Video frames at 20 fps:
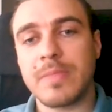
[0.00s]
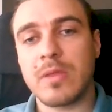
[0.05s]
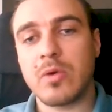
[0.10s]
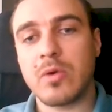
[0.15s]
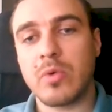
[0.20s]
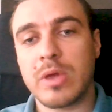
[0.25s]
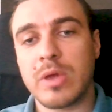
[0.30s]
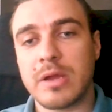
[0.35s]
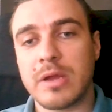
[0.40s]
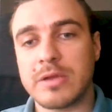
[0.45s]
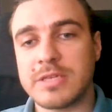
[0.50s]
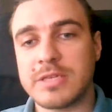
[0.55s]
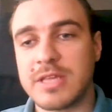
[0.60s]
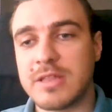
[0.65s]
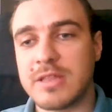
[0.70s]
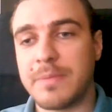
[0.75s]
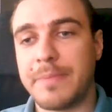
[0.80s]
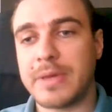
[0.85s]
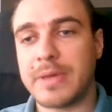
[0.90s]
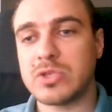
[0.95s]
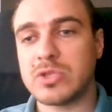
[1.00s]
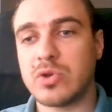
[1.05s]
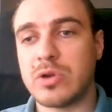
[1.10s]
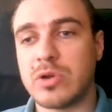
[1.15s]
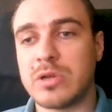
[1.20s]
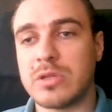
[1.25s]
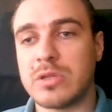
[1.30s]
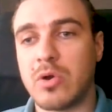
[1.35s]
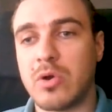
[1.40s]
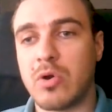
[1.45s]
We can reset the
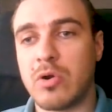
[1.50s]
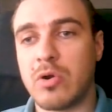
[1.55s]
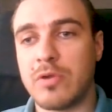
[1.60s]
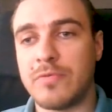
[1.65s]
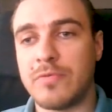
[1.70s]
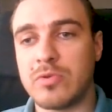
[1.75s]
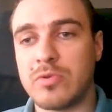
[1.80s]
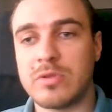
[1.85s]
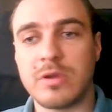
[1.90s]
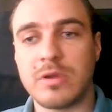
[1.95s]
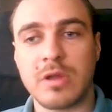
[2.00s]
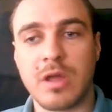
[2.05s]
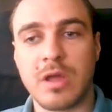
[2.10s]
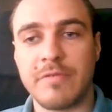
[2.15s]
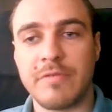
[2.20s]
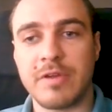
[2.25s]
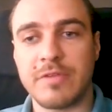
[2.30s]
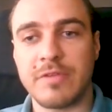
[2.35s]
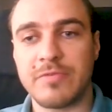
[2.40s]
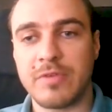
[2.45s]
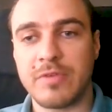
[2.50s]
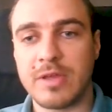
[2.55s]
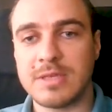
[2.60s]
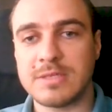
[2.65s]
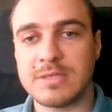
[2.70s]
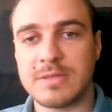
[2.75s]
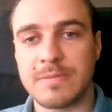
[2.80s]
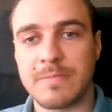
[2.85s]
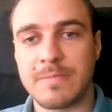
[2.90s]
password or view the recovery phrase.